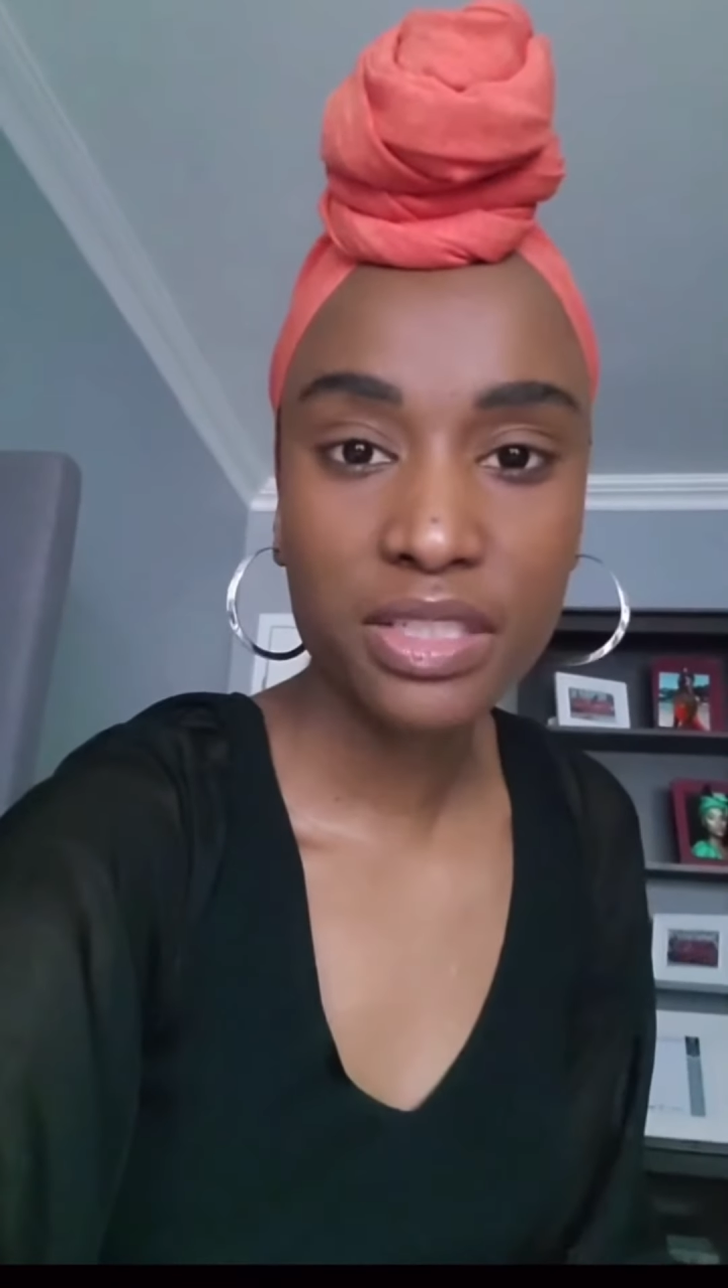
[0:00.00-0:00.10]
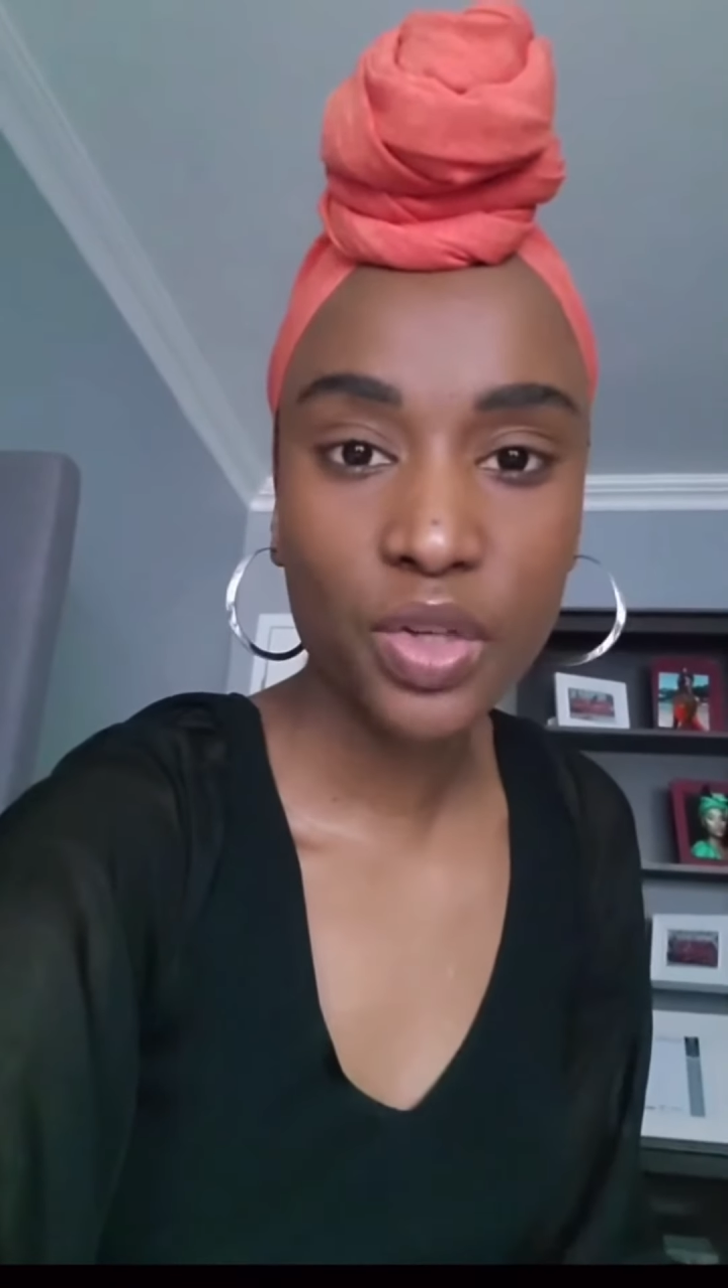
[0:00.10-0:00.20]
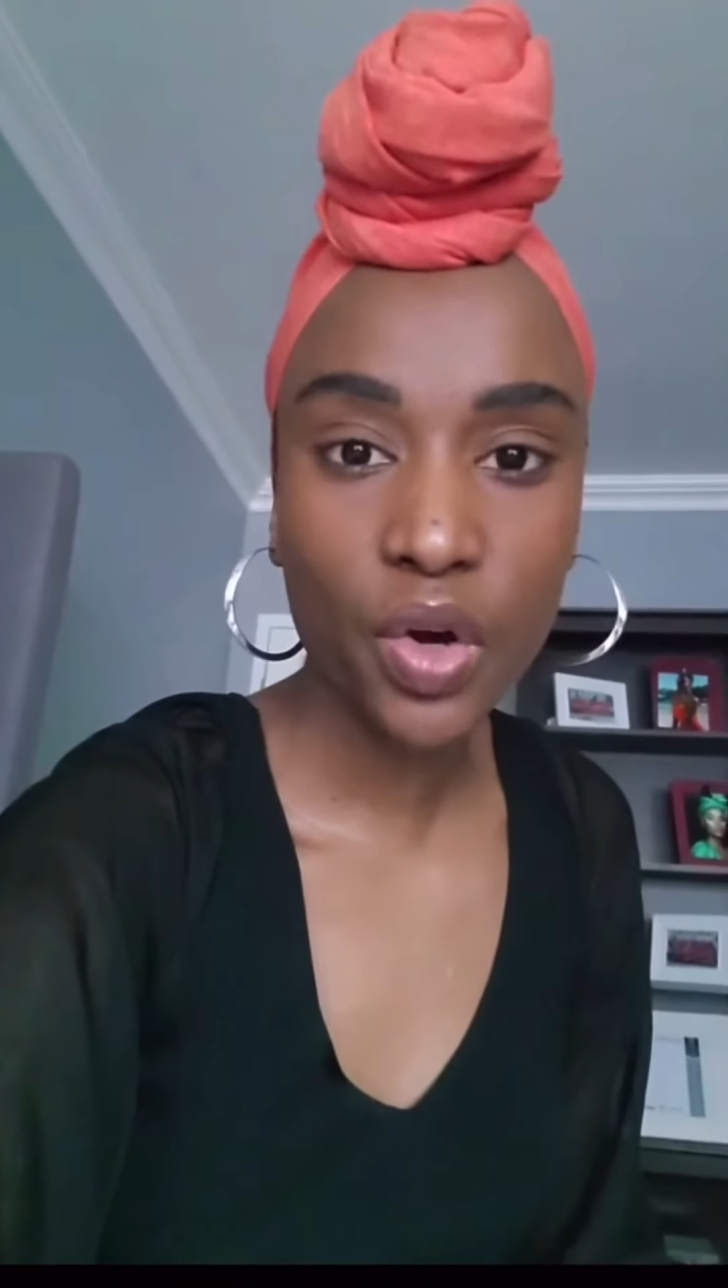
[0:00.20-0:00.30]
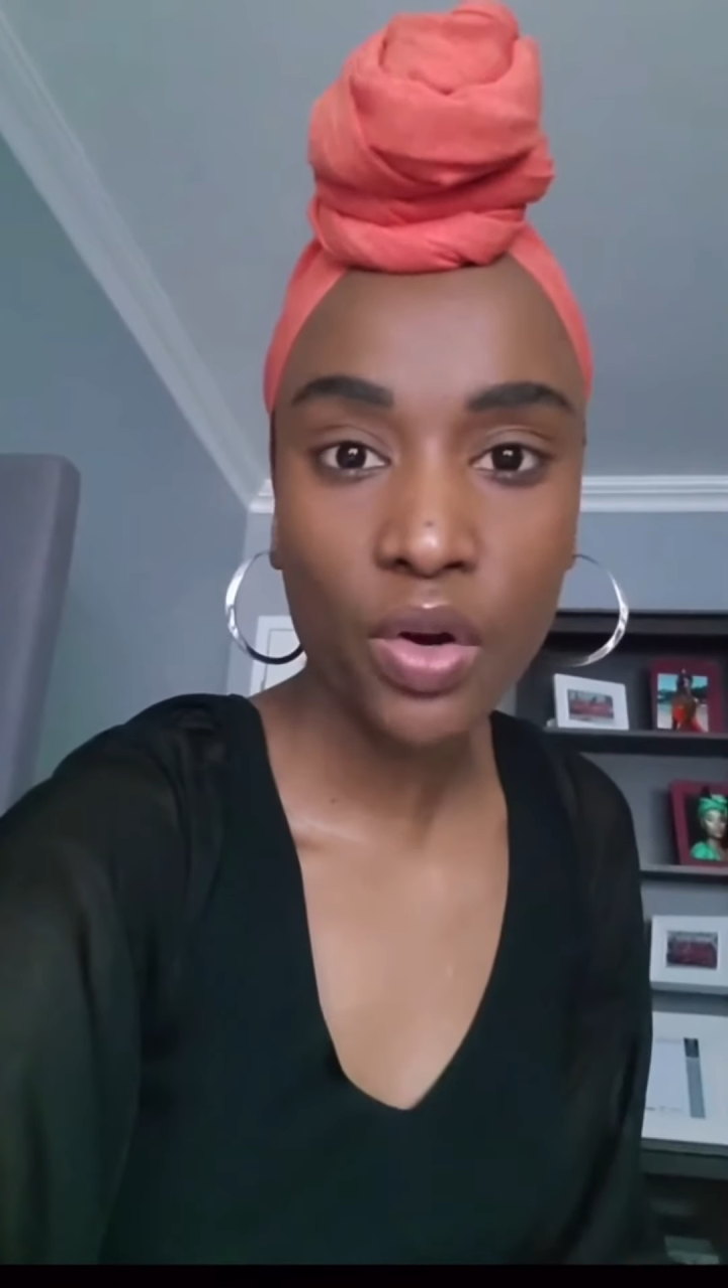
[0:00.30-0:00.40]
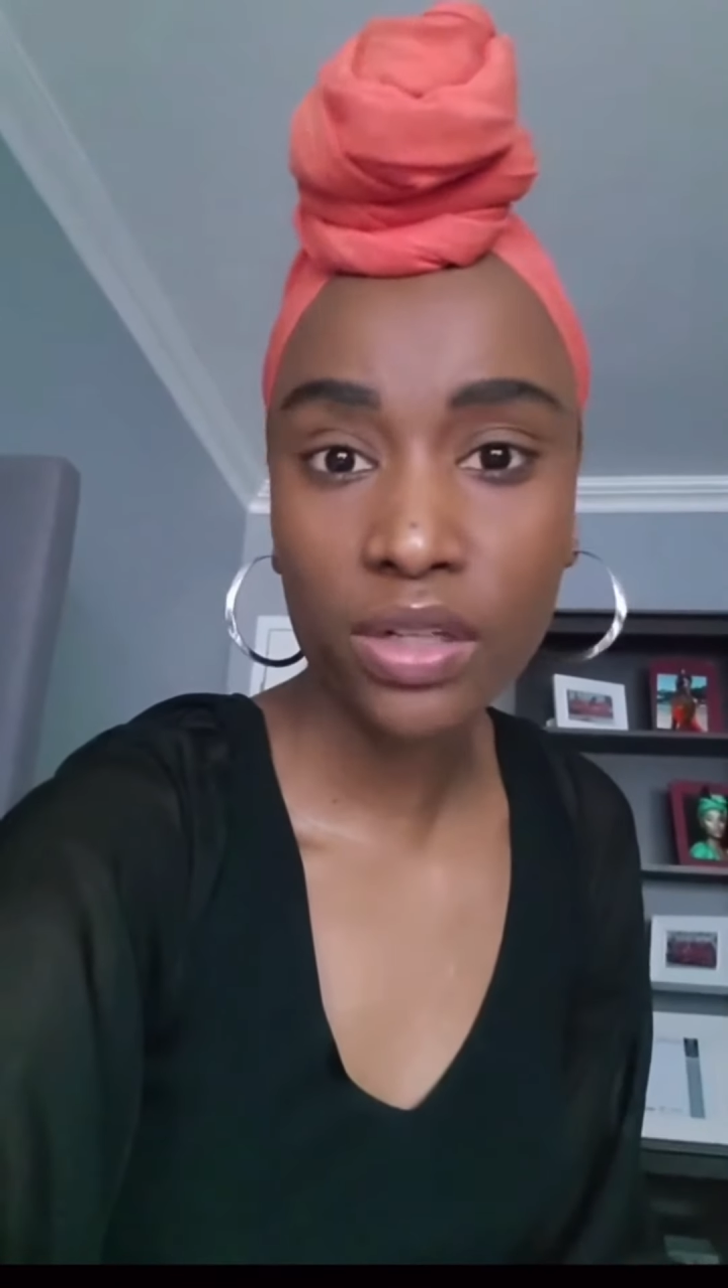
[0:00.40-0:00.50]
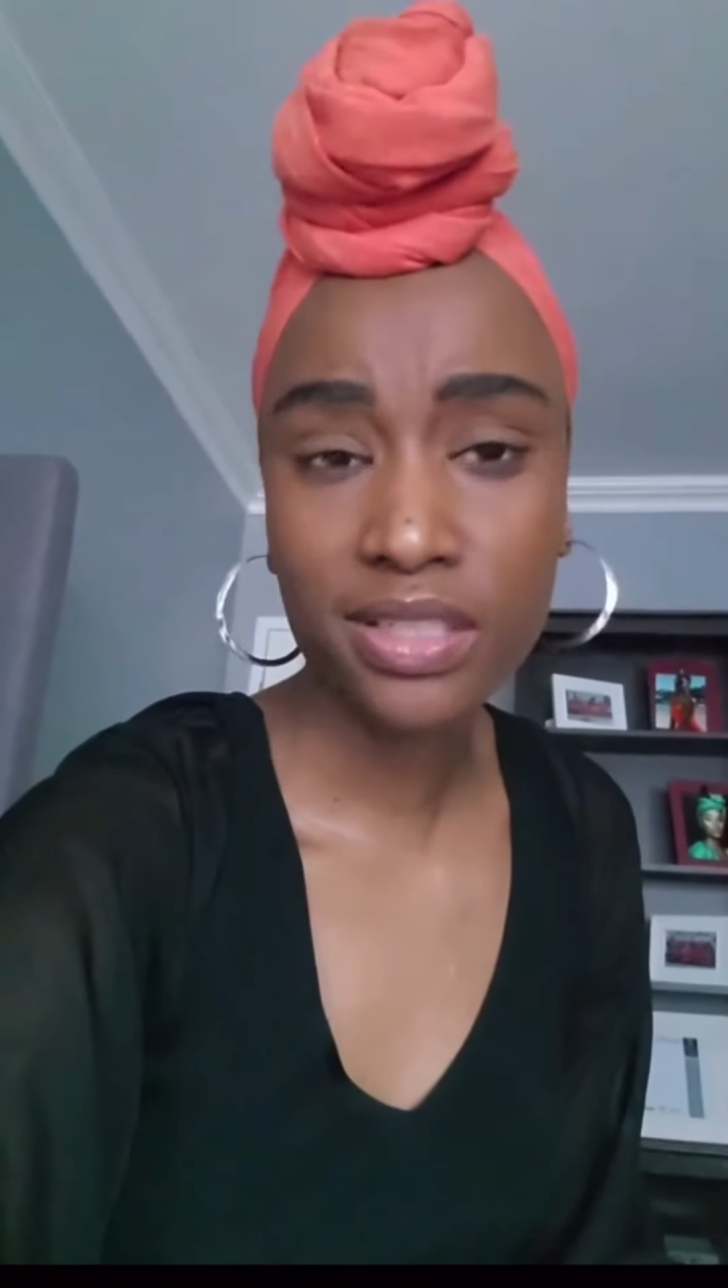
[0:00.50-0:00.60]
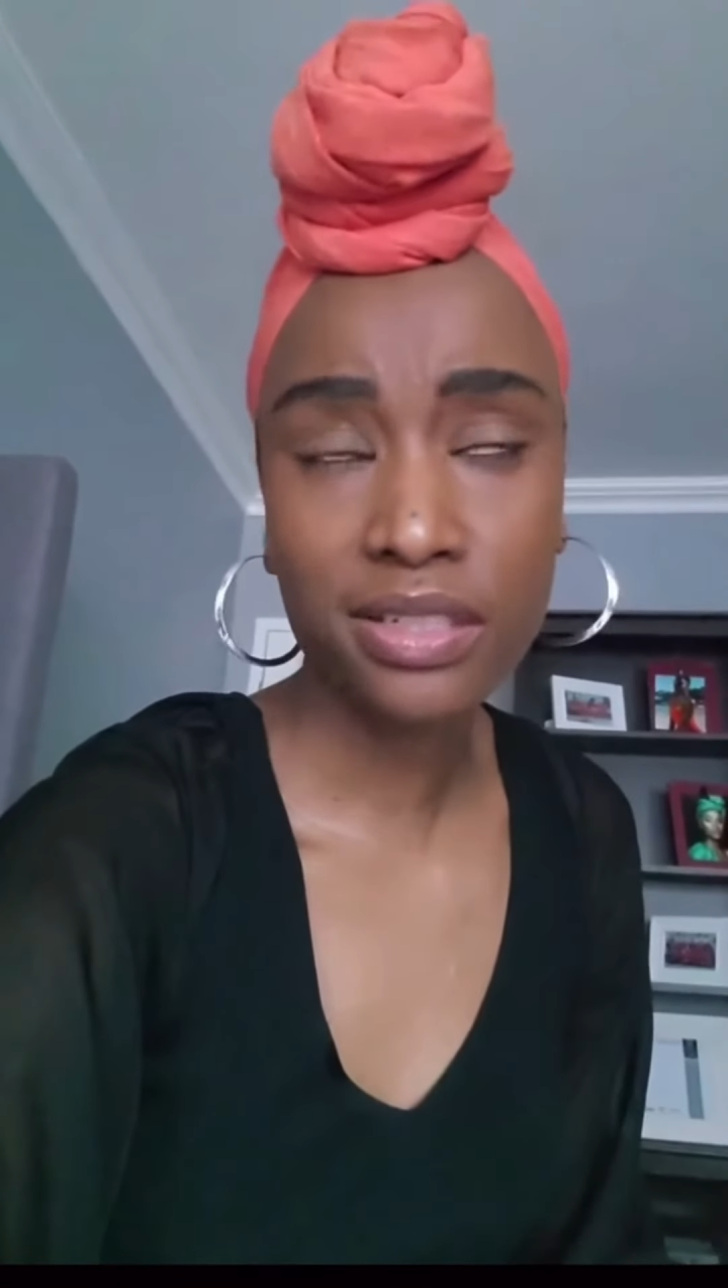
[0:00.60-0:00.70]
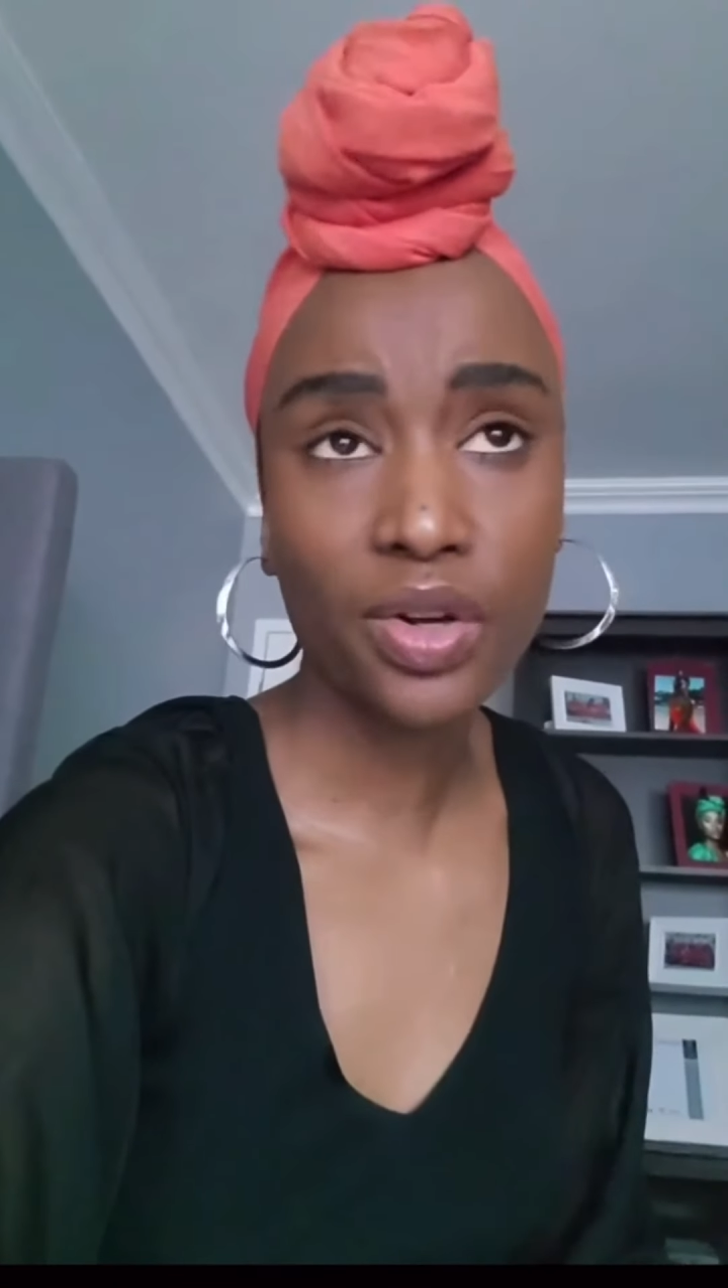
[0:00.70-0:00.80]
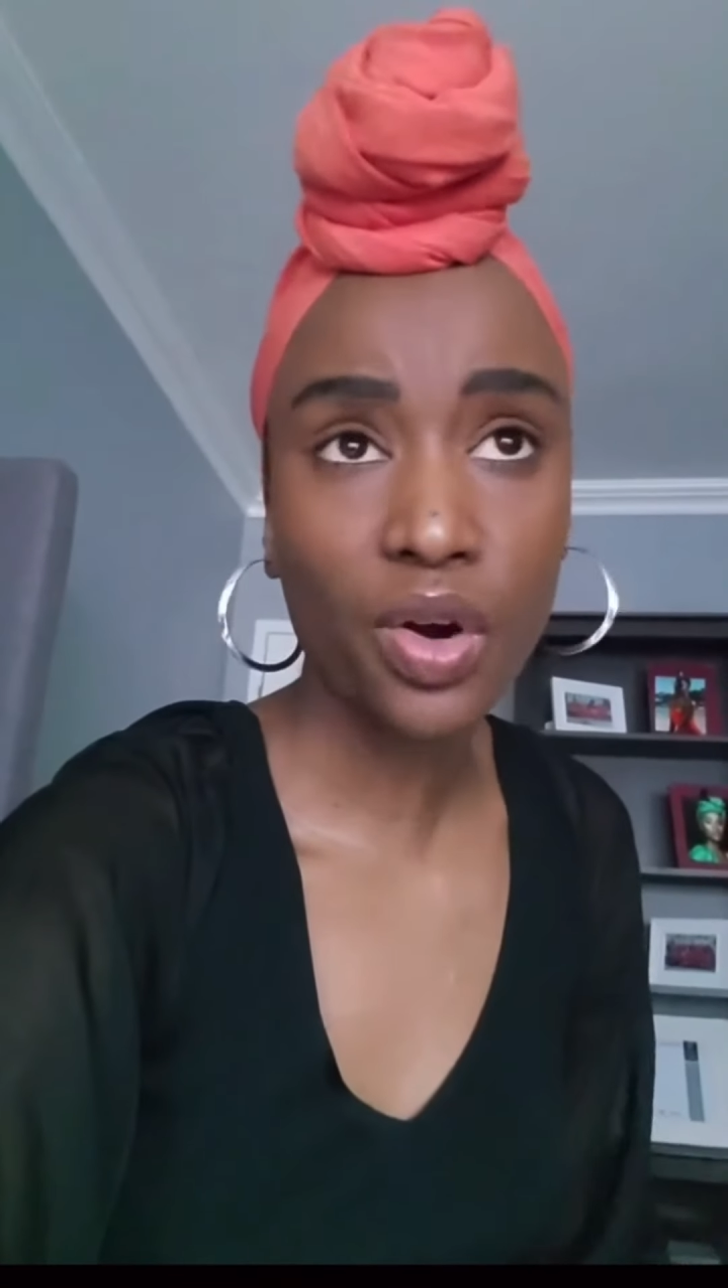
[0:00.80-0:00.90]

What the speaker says: it's an